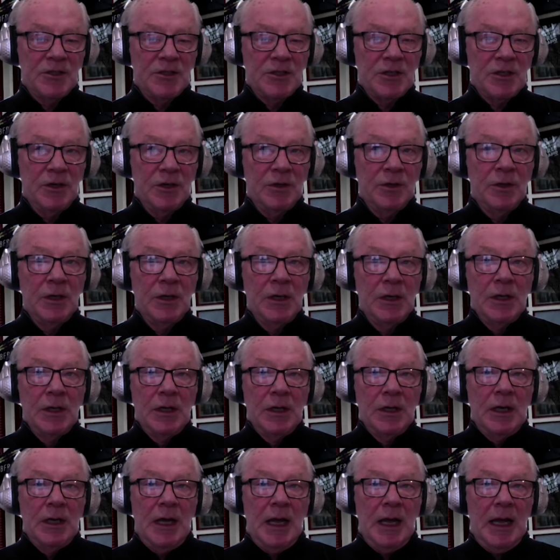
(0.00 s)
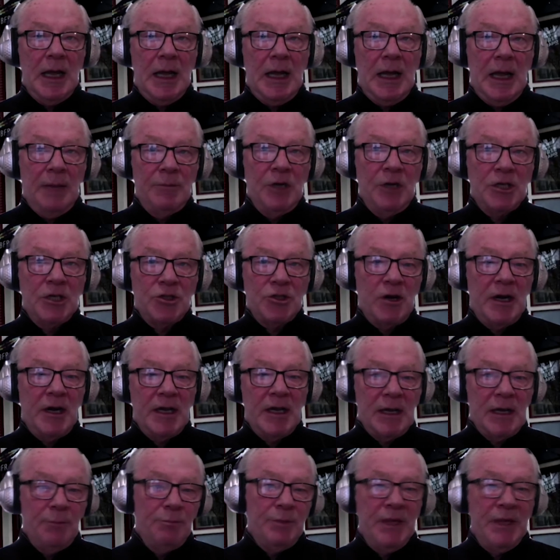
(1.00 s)
So I, am not trying
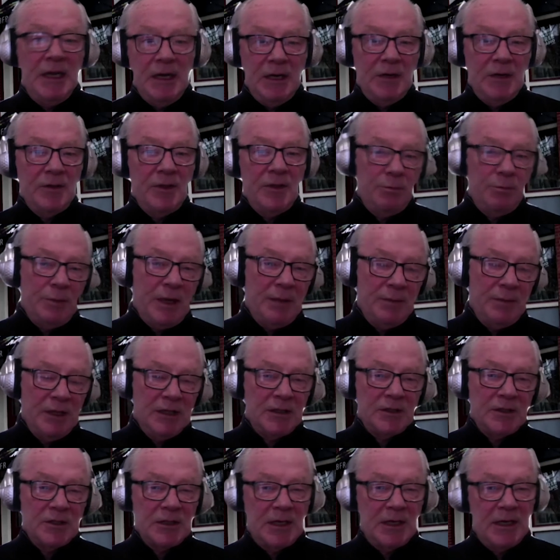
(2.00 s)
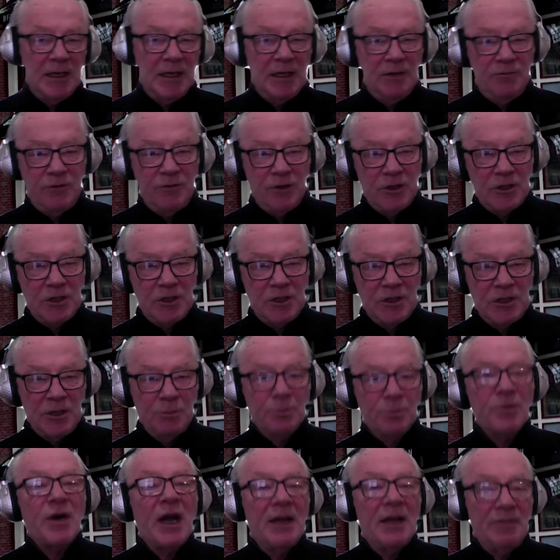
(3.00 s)
to compare the public side versus the
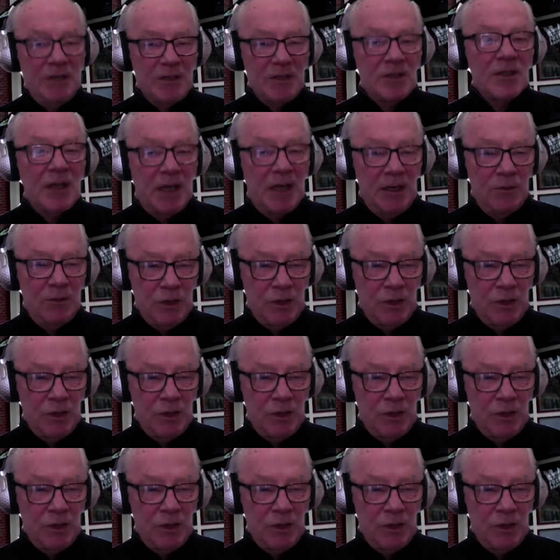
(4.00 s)
private side,